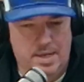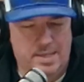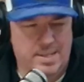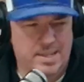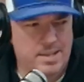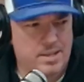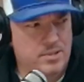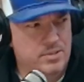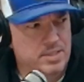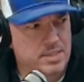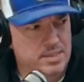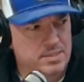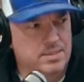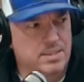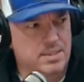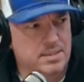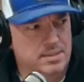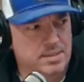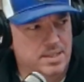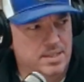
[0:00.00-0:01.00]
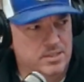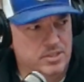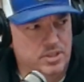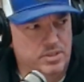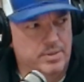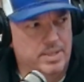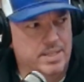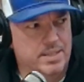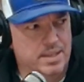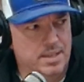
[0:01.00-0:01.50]
I think out east they say
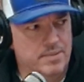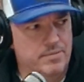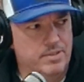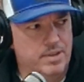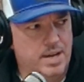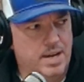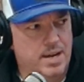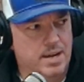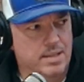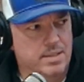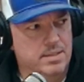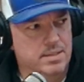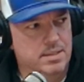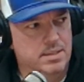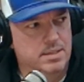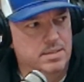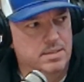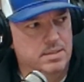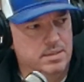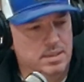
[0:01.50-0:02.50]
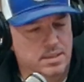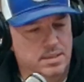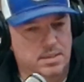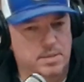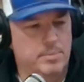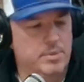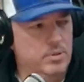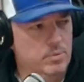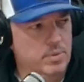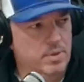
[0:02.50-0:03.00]
it's a great day for hockey, and then
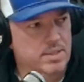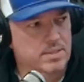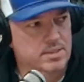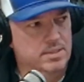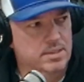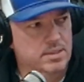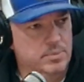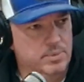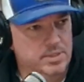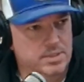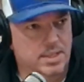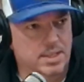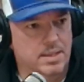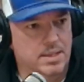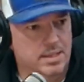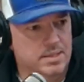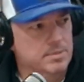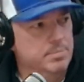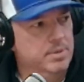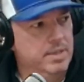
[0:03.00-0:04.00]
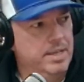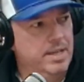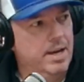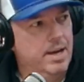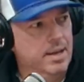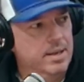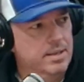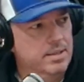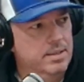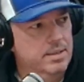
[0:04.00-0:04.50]
in the Midwest here we say Let's play
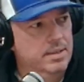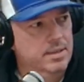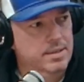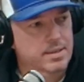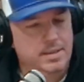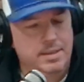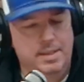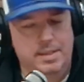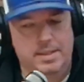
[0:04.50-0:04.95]
hockey.